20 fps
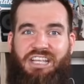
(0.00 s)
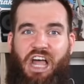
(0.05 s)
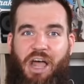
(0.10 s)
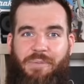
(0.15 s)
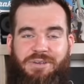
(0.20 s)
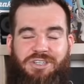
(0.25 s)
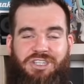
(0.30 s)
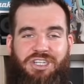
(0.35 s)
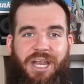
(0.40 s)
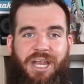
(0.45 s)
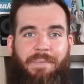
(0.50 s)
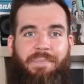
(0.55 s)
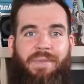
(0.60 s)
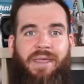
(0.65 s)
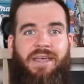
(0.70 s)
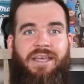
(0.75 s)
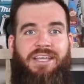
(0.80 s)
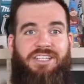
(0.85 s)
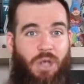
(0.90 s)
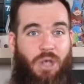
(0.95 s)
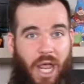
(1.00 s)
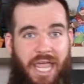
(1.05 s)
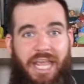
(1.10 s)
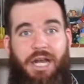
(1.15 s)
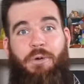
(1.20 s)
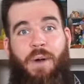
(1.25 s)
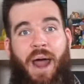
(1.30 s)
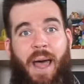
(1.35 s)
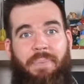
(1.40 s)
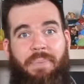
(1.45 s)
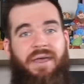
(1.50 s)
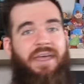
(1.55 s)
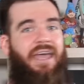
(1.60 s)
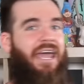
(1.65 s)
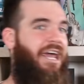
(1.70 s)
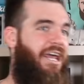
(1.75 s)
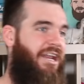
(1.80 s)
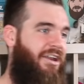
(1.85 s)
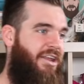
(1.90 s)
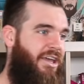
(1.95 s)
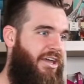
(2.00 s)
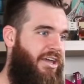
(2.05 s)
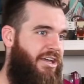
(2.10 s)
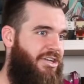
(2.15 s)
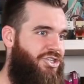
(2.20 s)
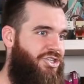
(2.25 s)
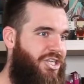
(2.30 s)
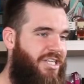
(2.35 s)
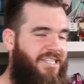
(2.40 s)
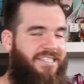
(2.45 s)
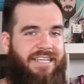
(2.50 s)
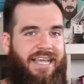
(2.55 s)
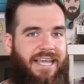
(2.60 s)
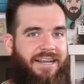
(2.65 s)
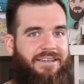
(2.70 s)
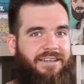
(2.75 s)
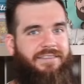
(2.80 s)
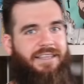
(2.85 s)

type of shit. So I hit her up and she said,